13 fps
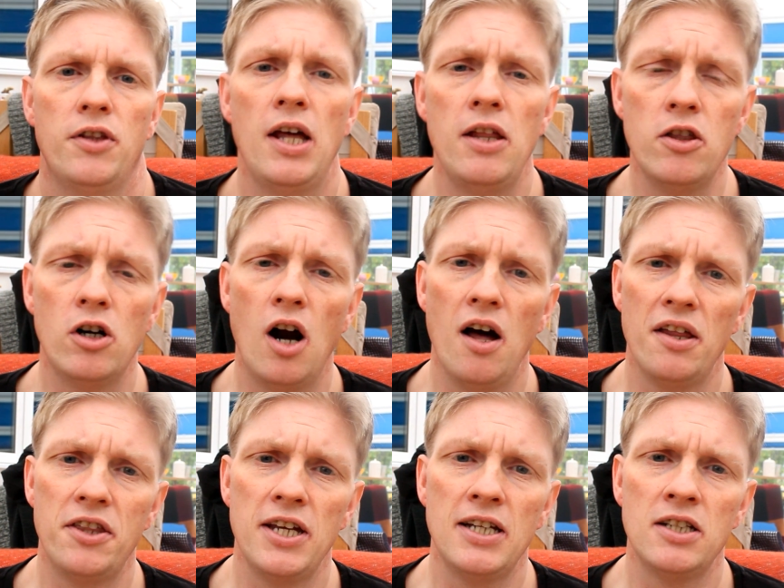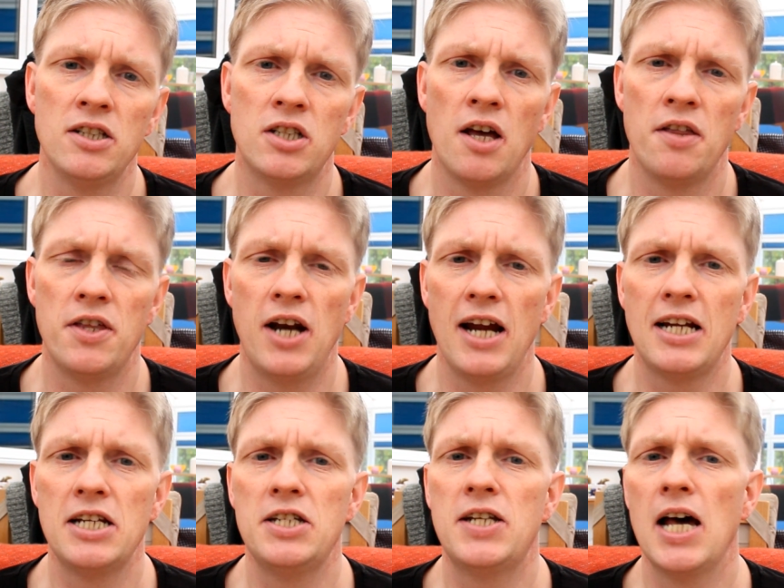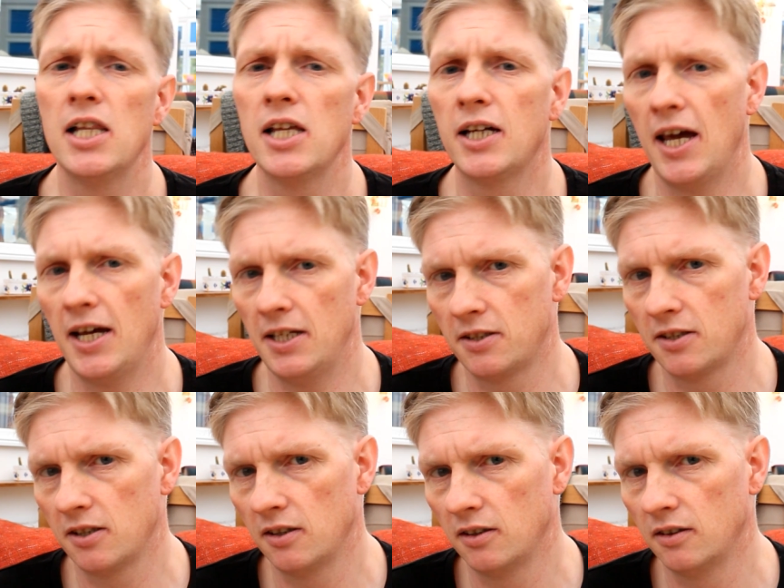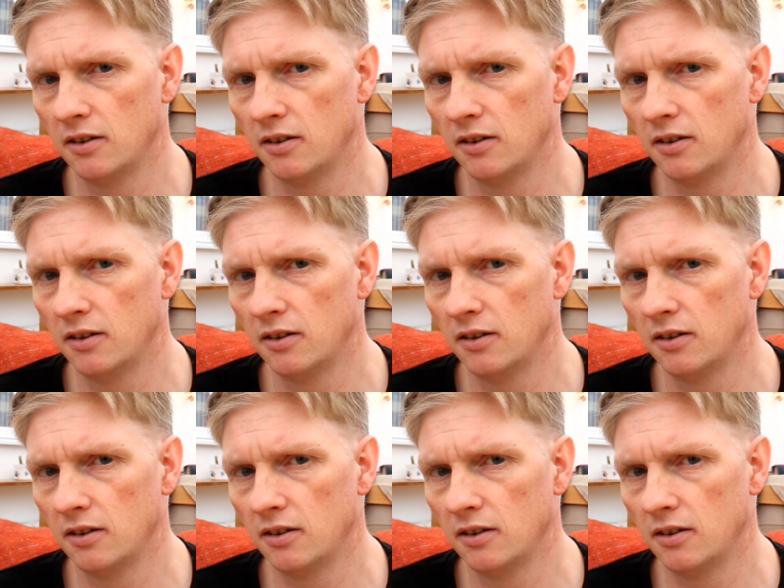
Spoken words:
Then there are things that I can delegate.